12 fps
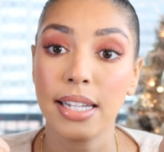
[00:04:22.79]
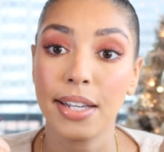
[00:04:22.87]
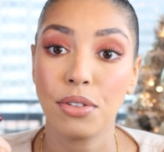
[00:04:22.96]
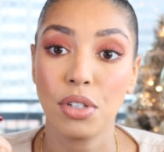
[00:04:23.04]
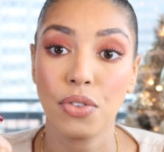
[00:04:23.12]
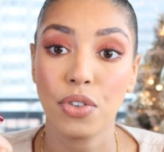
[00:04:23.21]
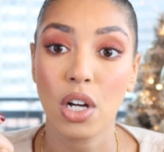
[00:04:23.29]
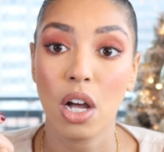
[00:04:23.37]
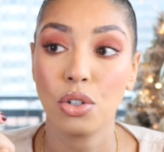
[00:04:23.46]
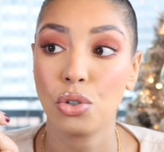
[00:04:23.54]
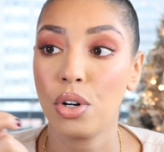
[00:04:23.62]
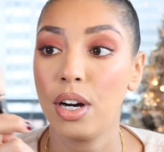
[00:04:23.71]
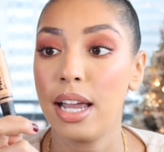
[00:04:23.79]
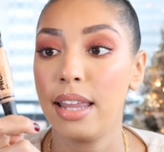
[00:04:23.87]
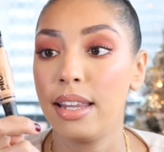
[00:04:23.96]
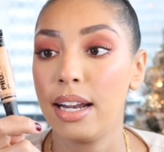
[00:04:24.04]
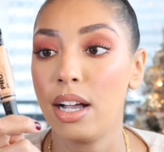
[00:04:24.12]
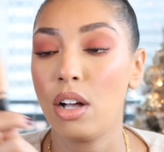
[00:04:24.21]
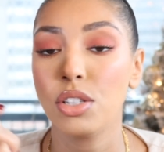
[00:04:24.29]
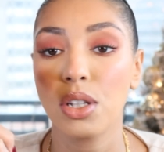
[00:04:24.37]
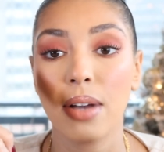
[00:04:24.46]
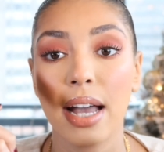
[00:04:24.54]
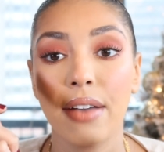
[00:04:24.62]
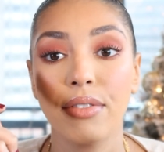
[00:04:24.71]
I use this for contour, and then I also
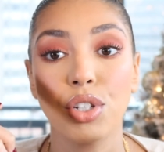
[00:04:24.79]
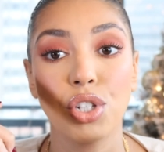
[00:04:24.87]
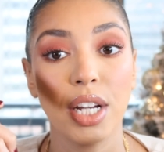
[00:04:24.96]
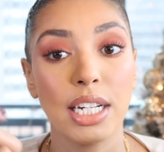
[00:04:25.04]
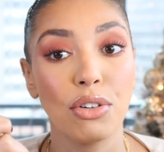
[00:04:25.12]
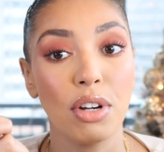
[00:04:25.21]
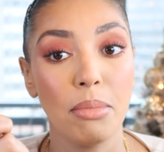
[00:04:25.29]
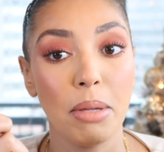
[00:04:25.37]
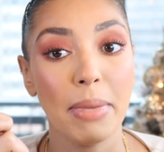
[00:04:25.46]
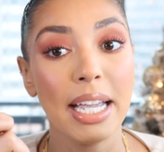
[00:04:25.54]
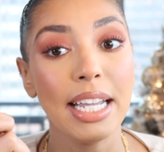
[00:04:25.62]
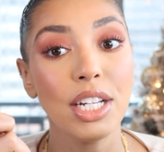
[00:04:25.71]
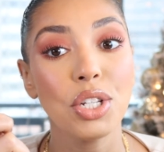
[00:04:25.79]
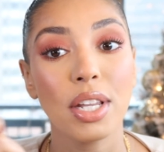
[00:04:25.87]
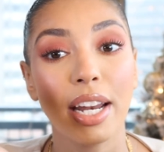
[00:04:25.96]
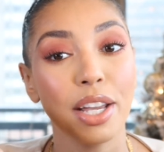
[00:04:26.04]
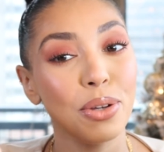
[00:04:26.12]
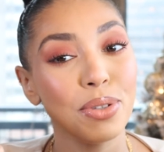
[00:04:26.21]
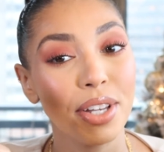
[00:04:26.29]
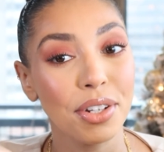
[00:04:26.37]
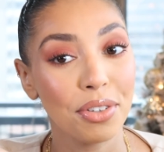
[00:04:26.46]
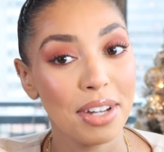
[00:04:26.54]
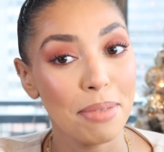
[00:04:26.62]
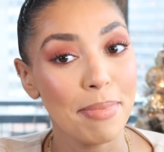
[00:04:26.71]
have the shade Creamy Beige that I use
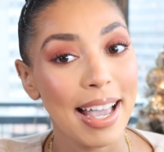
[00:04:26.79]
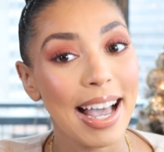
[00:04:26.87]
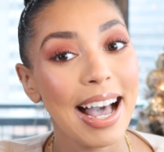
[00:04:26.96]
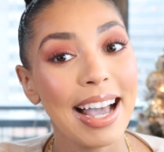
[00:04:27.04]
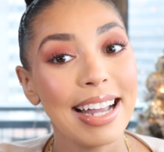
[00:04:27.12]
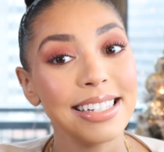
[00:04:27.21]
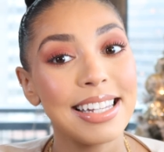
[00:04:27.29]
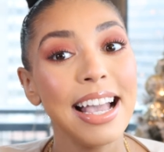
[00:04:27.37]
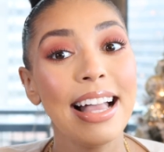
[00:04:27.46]
underneath my eyes.